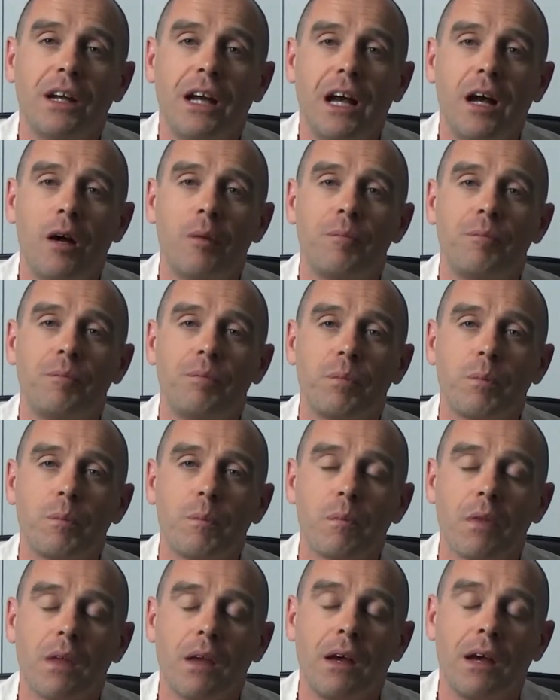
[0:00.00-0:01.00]

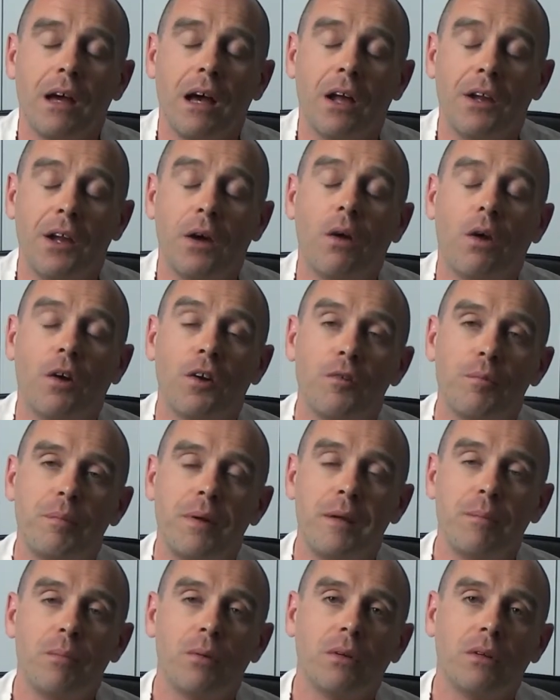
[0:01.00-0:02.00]
I know a lot of
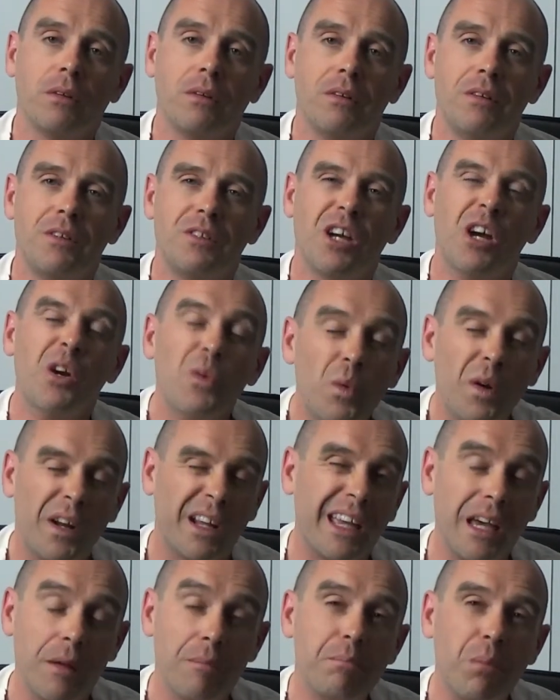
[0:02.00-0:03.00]
people don't want
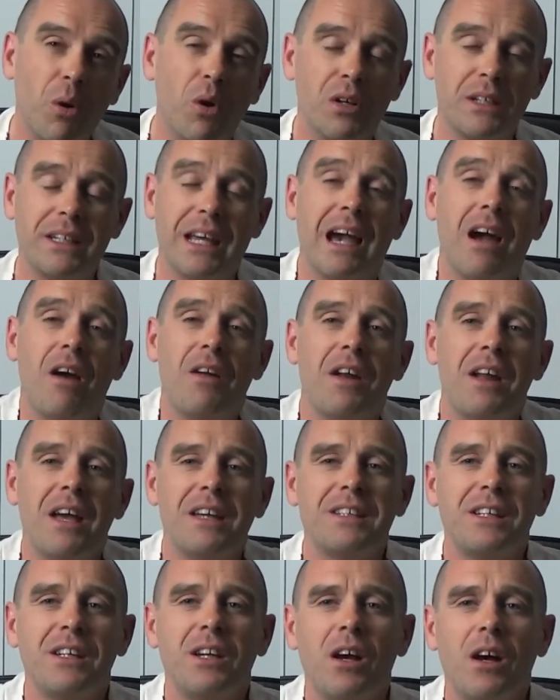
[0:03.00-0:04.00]
to get bogged down in
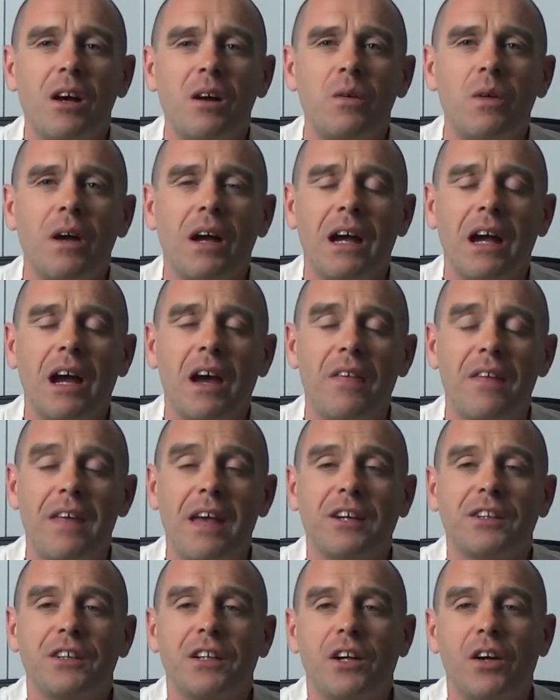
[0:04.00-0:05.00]
SEO, and they
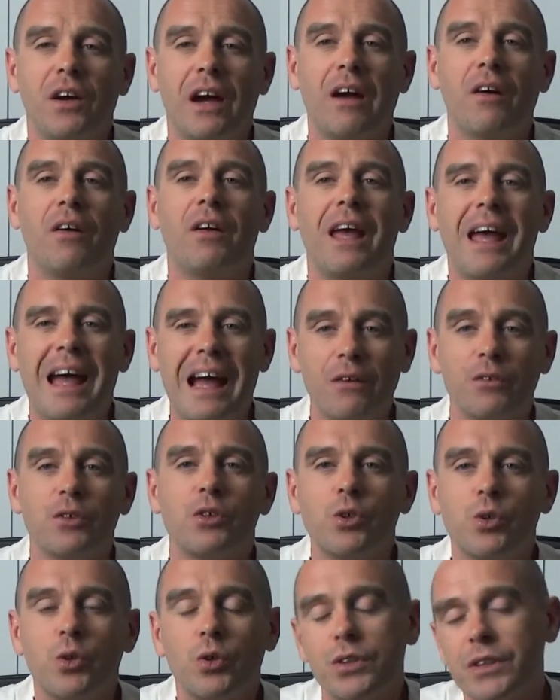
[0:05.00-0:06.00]
actually go out and
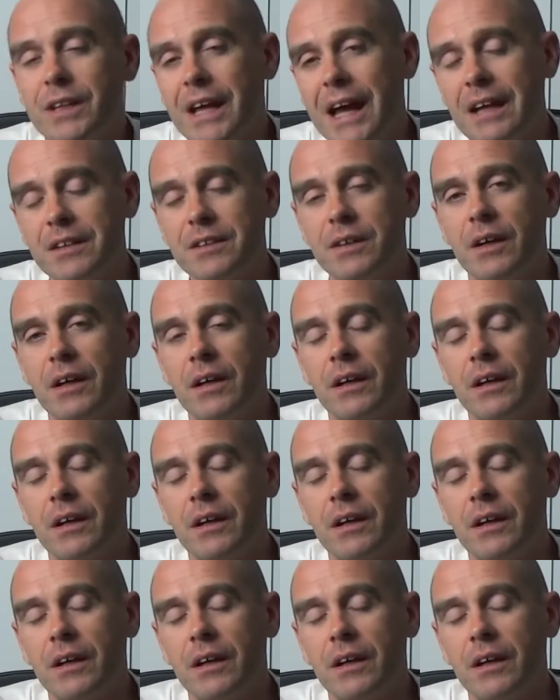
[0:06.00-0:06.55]
outsource that.